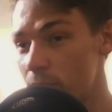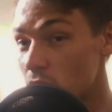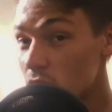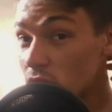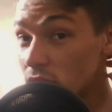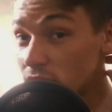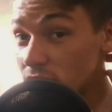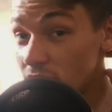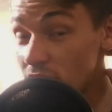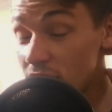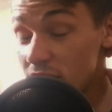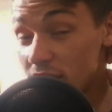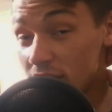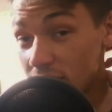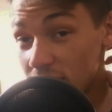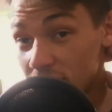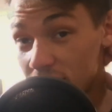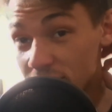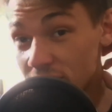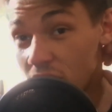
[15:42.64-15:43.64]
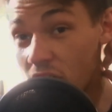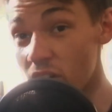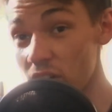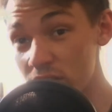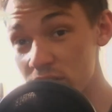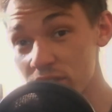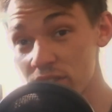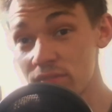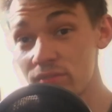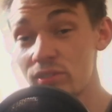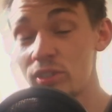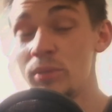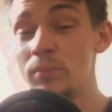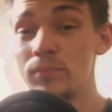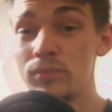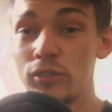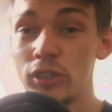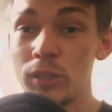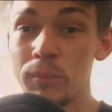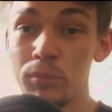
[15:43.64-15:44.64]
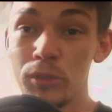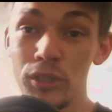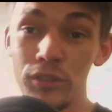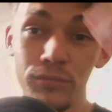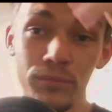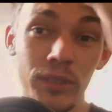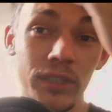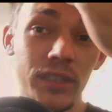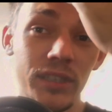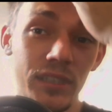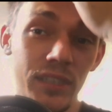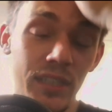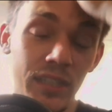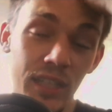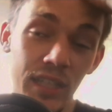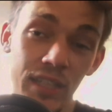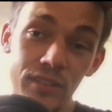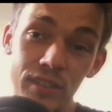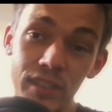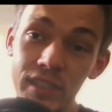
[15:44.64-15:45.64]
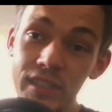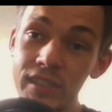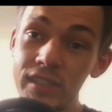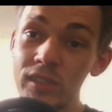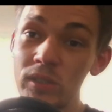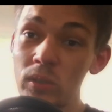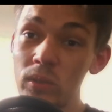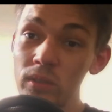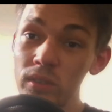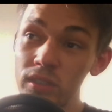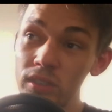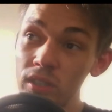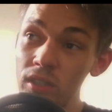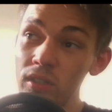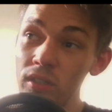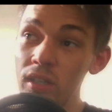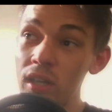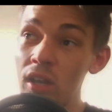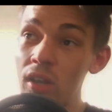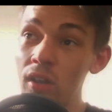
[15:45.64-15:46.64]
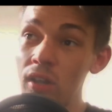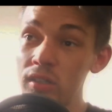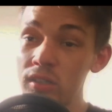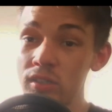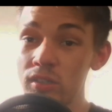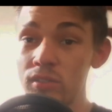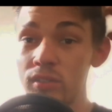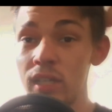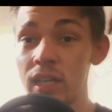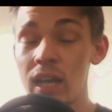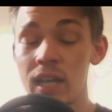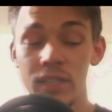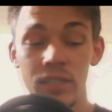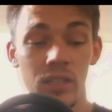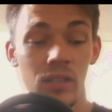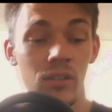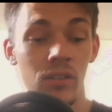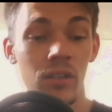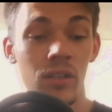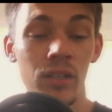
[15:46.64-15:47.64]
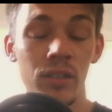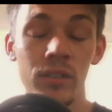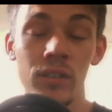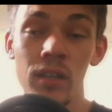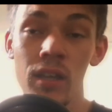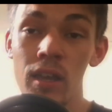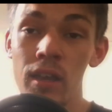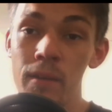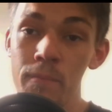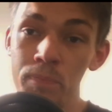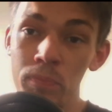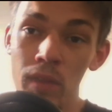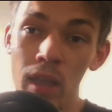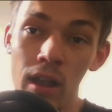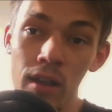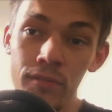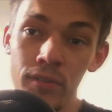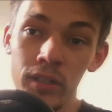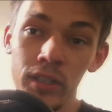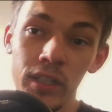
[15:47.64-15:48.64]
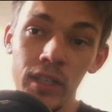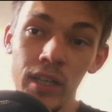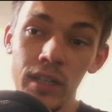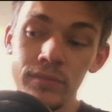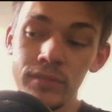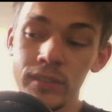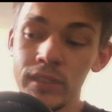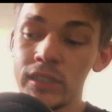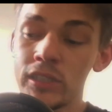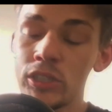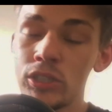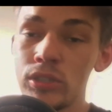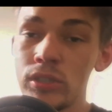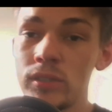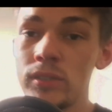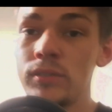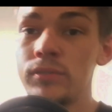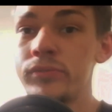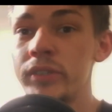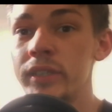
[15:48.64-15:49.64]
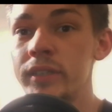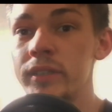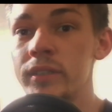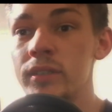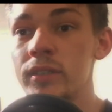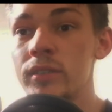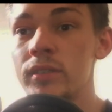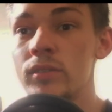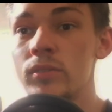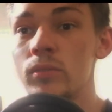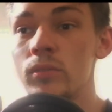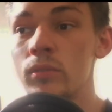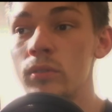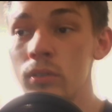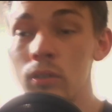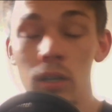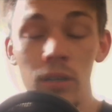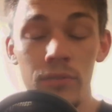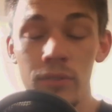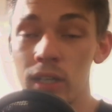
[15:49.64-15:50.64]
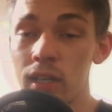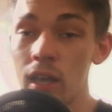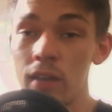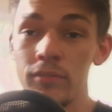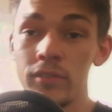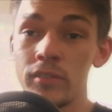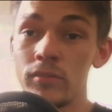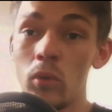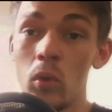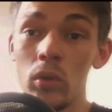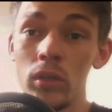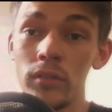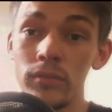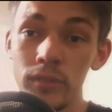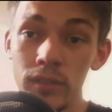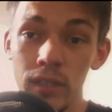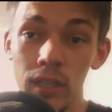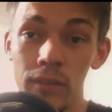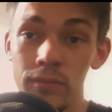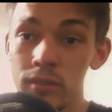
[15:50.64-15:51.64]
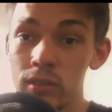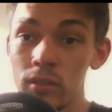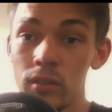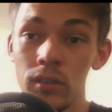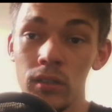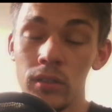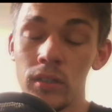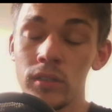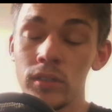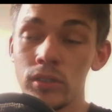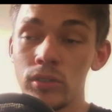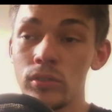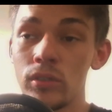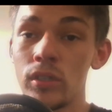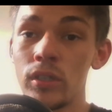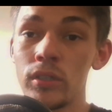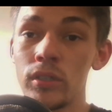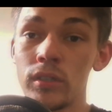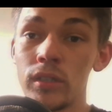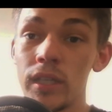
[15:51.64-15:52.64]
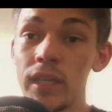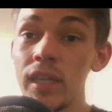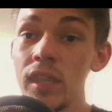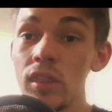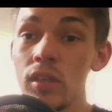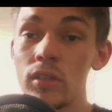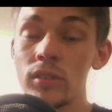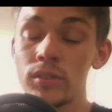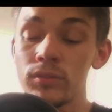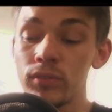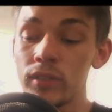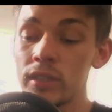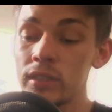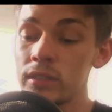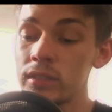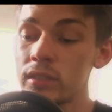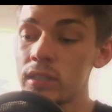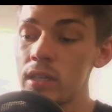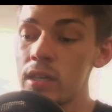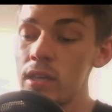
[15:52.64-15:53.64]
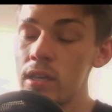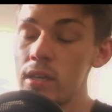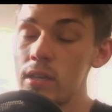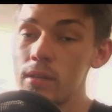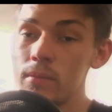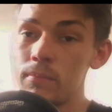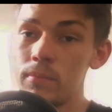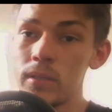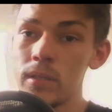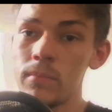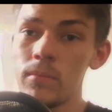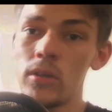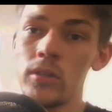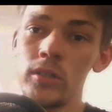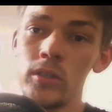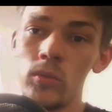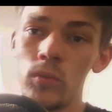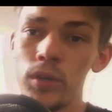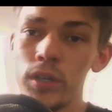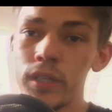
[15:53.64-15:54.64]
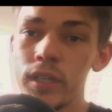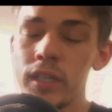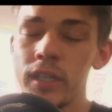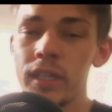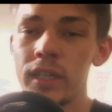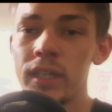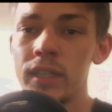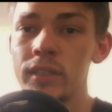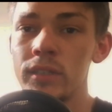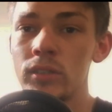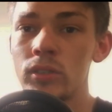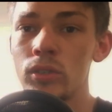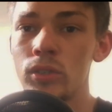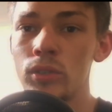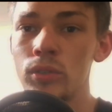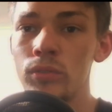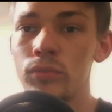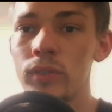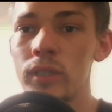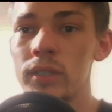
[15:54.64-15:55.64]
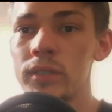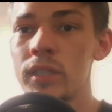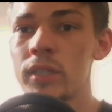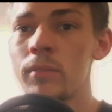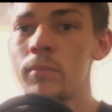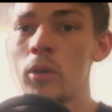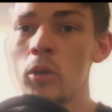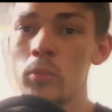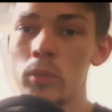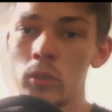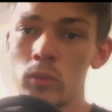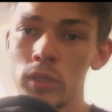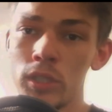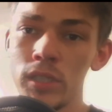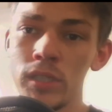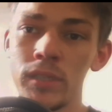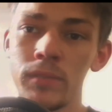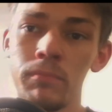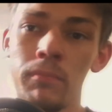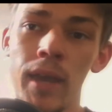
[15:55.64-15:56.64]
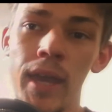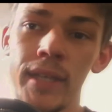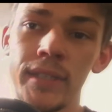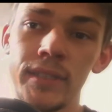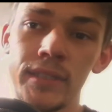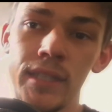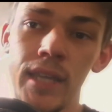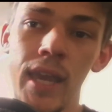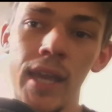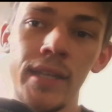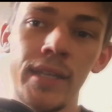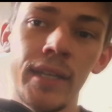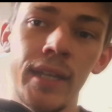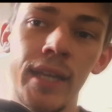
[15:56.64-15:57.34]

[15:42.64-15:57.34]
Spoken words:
Because there's a lot of room for improvement. There is also a lot that I still got to learn. I've only covered 2 fields, not even covered all of it. I've still got a lot to learn in those fields, but I'm only working in 2 fields at the moment, which is mass and